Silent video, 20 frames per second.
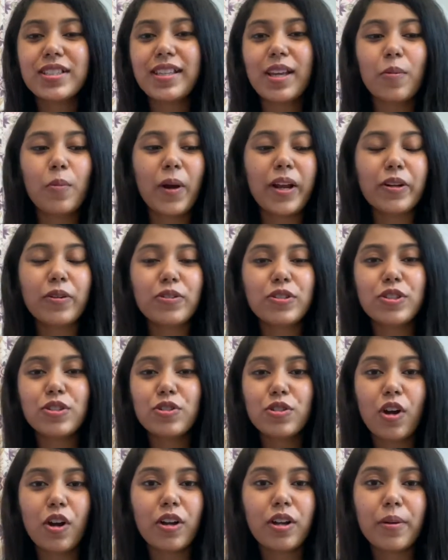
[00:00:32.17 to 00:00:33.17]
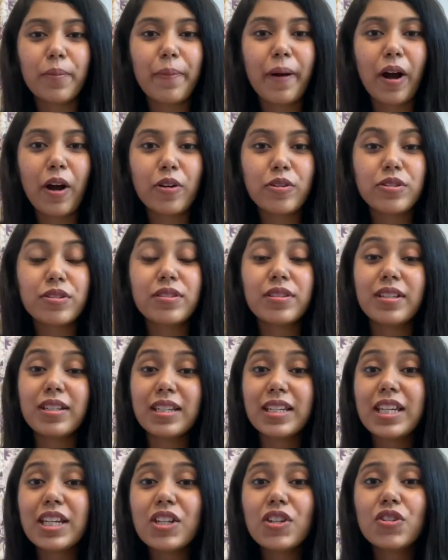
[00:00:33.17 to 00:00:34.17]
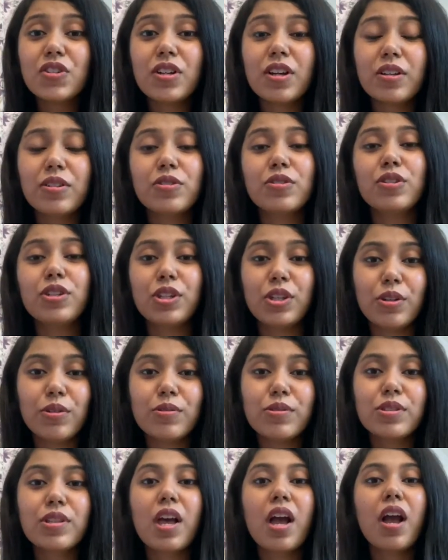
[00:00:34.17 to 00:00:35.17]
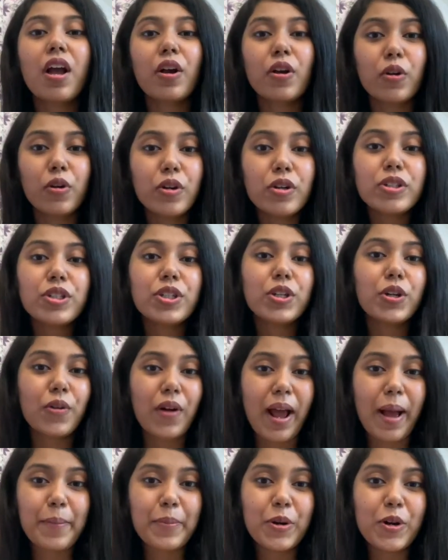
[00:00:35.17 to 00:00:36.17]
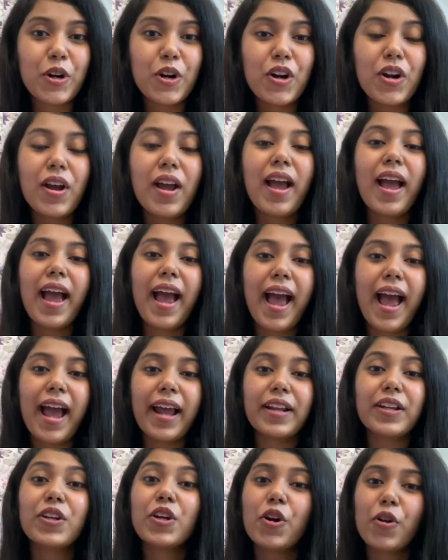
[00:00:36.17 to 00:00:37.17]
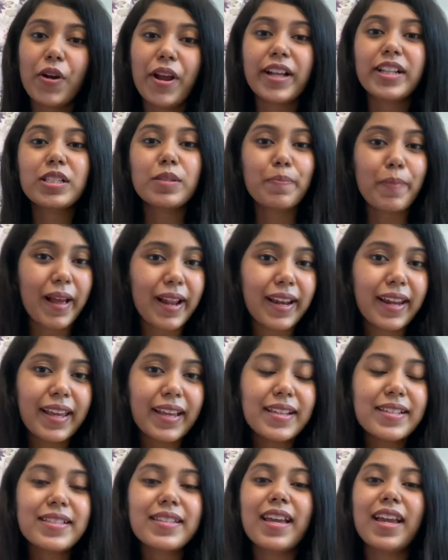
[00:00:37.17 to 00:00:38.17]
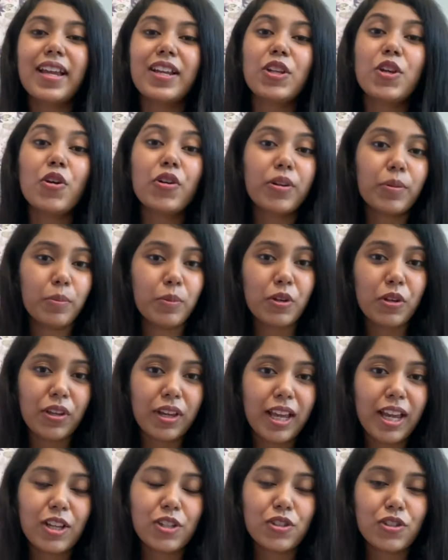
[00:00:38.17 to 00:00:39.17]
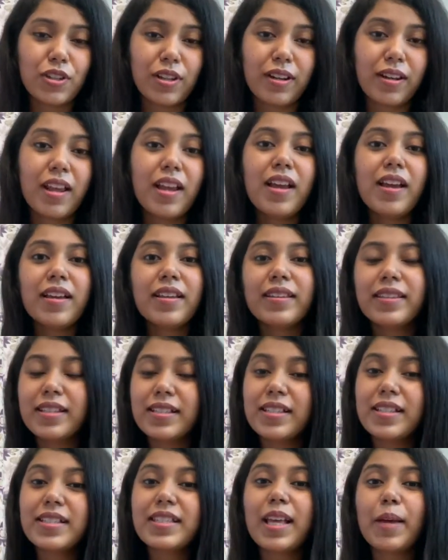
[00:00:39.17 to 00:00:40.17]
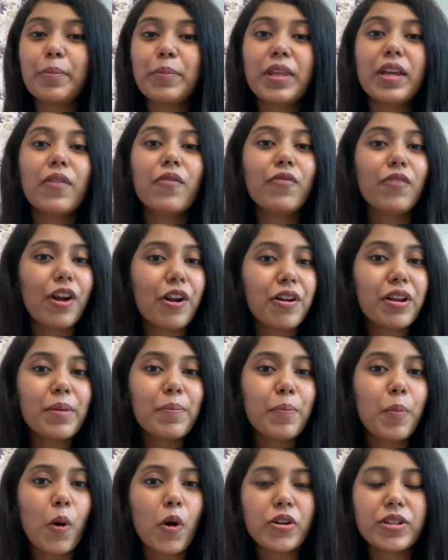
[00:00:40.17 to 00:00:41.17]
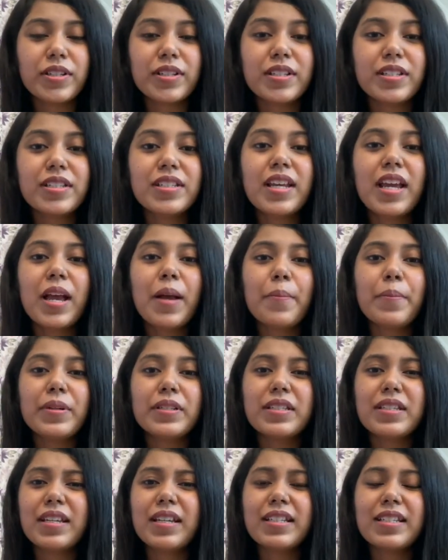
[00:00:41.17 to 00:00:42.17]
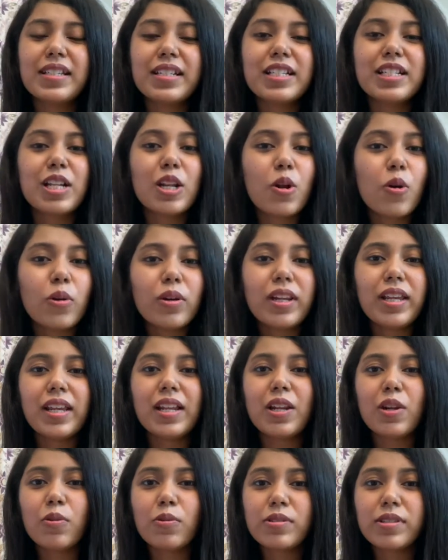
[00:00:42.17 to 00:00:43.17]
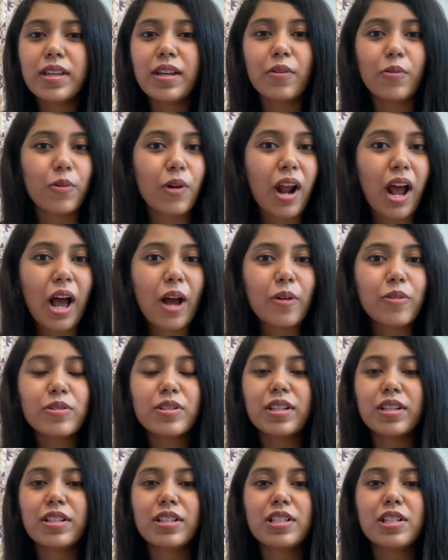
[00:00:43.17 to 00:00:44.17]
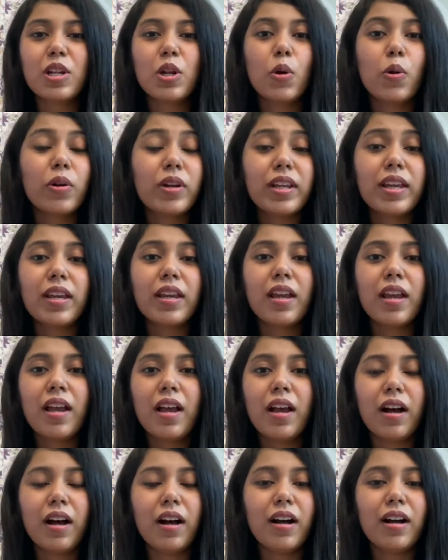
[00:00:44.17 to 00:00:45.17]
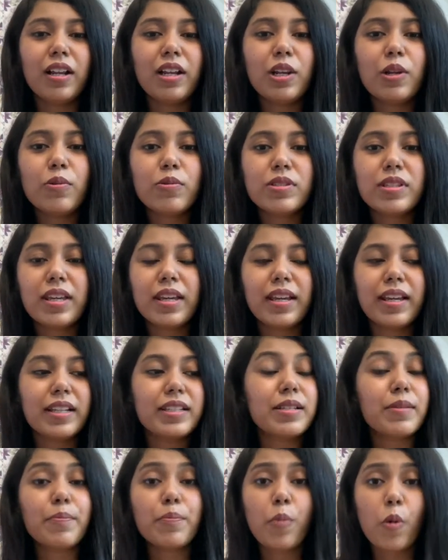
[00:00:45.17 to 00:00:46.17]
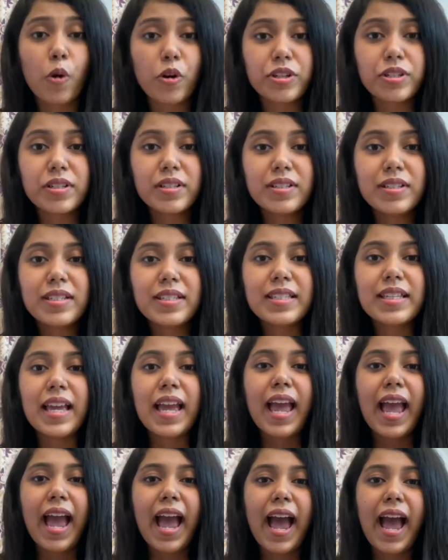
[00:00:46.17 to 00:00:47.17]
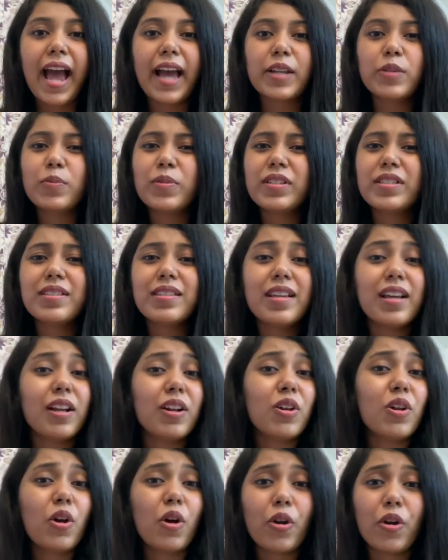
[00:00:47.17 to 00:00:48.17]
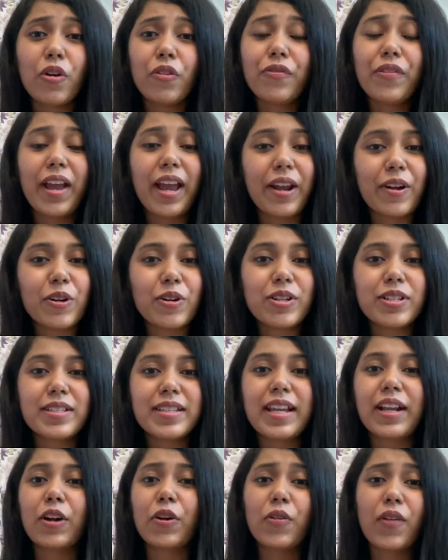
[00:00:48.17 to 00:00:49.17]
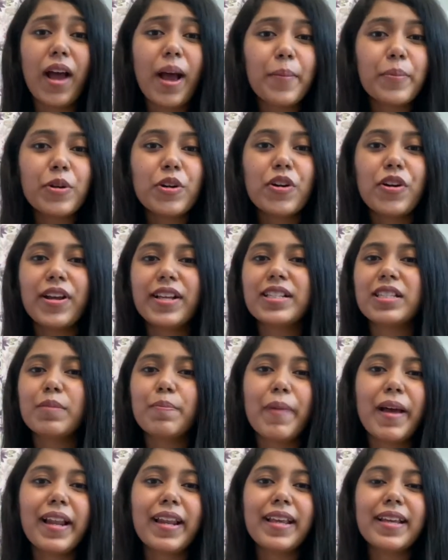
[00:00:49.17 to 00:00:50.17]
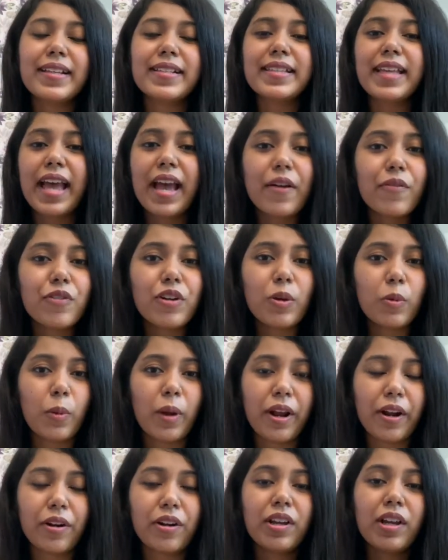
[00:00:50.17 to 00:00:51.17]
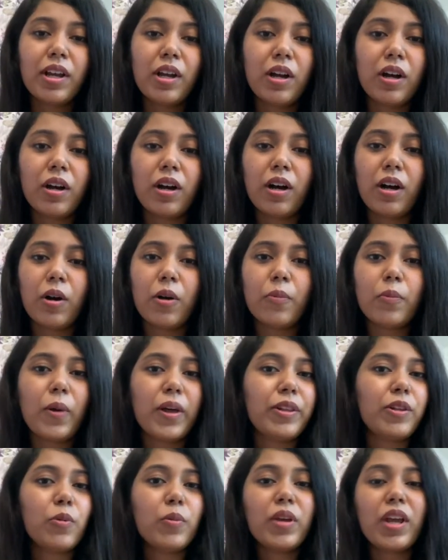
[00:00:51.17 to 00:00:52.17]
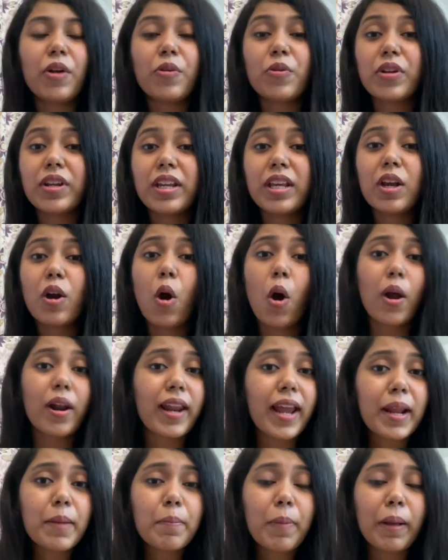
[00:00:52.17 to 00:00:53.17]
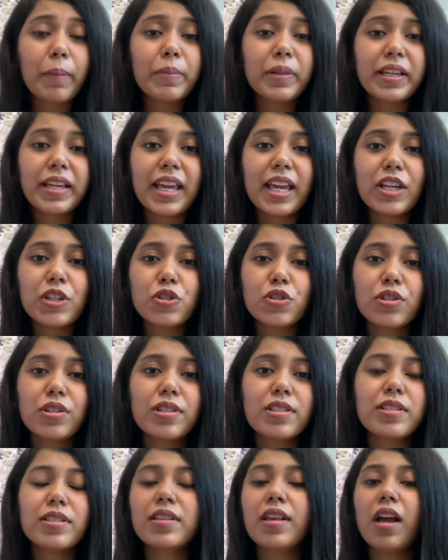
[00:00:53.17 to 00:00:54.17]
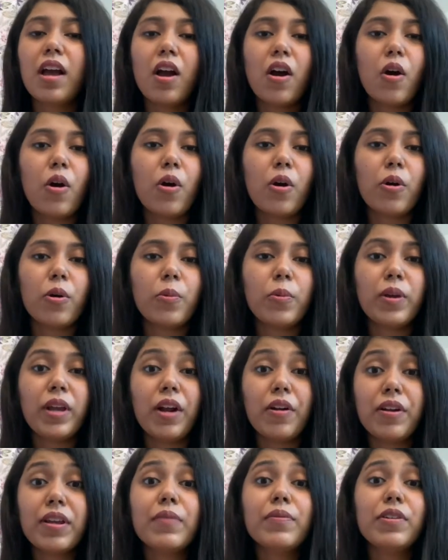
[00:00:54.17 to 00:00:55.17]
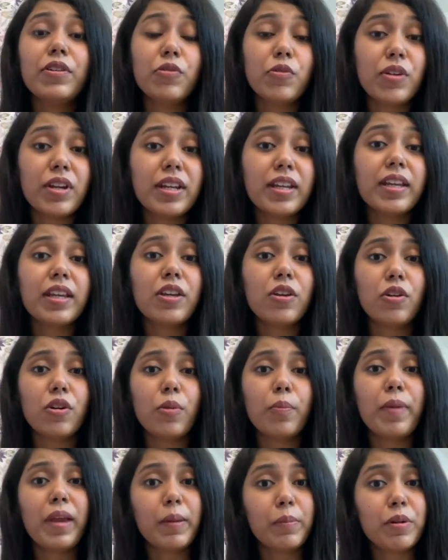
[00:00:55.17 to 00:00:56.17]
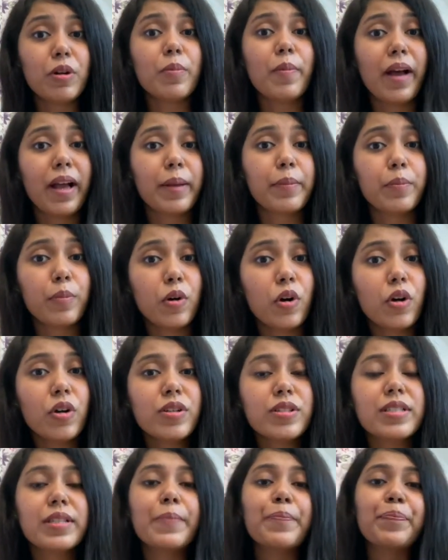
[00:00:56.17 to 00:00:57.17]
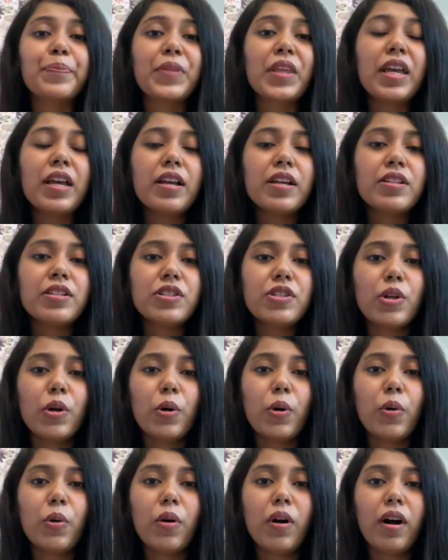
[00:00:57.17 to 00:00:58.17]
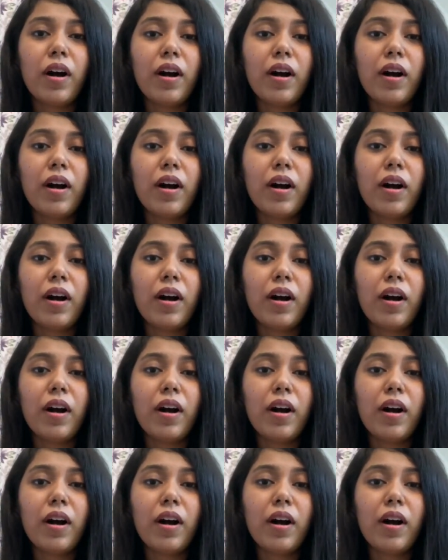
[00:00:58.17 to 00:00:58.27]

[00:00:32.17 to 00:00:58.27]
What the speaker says: why don't you talk about the need to use good grammar and correct spellings in your communication. This is something very important, but it is slowly losing ground. It is slowly losing its importance, and we see a lot of errors in grammar and spellings everywhere. Whether we are reading online publications or we are even reading, paperback books. So